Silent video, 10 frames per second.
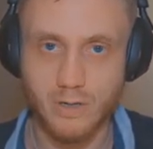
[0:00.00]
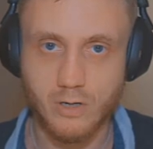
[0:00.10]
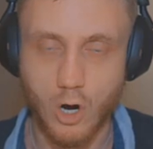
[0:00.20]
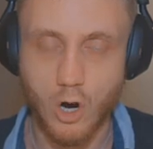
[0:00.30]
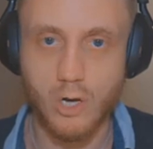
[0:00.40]

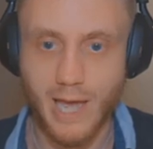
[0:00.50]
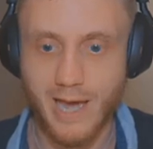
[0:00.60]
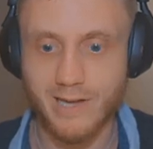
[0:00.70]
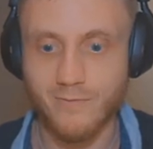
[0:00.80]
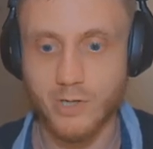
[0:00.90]
call
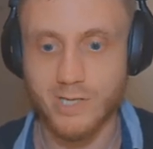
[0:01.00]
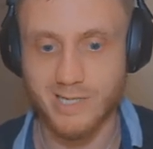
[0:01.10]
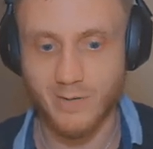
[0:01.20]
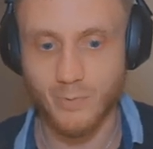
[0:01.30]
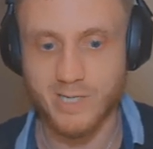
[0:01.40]
ad versus
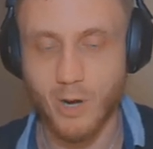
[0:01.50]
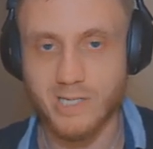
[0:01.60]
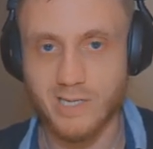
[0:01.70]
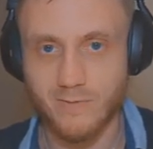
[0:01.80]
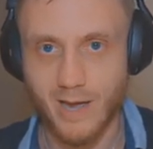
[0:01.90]
a
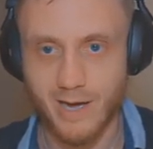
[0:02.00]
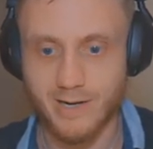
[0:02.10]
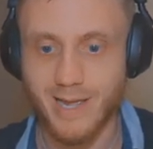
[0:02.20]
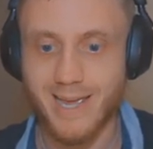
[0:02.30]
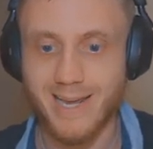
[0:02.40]
responsive
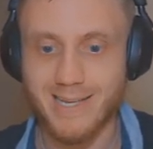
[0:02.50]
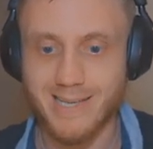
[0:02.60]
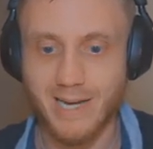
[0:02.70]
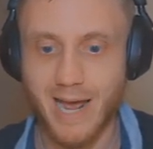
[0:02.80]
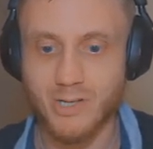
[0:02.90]
ad is
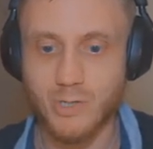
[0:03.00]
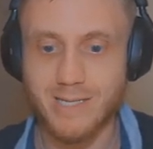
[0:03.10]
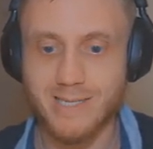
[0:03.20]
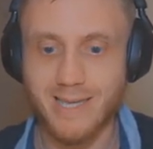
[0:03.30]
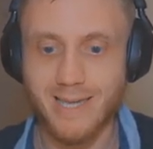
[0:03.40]
that, as you can
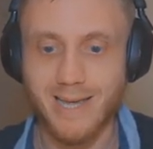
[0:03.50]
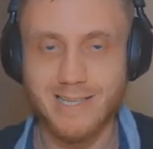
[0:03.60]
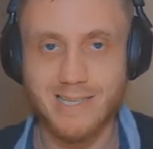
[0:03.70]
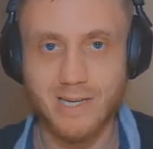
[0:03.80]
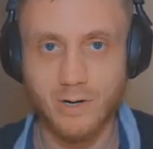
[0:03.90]
see,
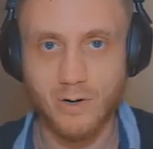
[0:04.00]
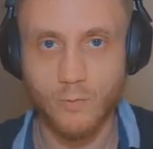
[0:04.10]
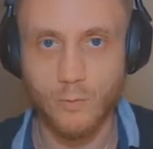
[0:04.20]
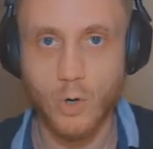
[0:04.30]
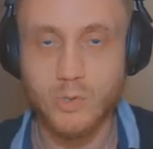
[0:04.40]
it's
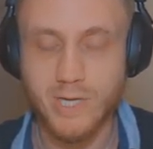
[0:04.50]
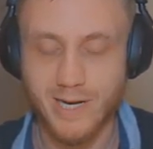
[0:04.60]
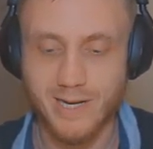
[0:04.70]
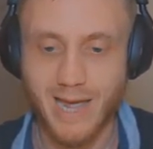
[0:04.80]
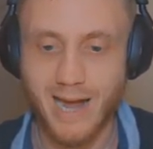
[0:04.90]

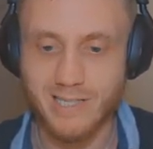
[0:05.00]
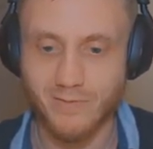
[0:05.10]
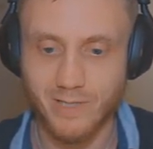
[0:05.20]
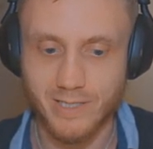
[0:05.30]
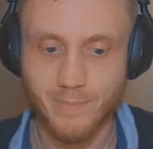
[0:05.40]
rotating
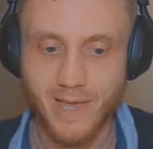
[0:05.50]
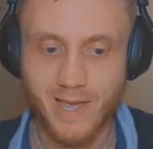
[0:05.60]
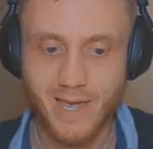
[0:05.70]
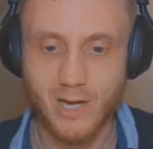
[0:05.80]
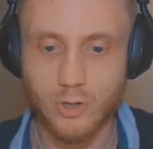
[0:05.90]
actively
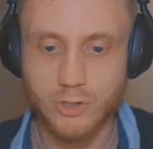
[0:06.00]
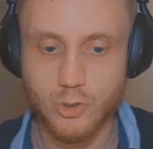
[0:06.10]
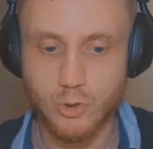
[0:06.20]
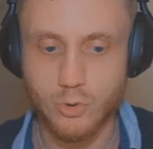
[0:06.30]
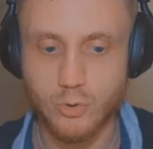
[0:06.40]
in order
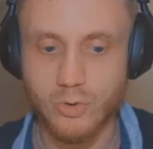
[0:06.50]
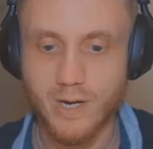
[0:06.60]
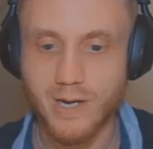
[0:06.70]
to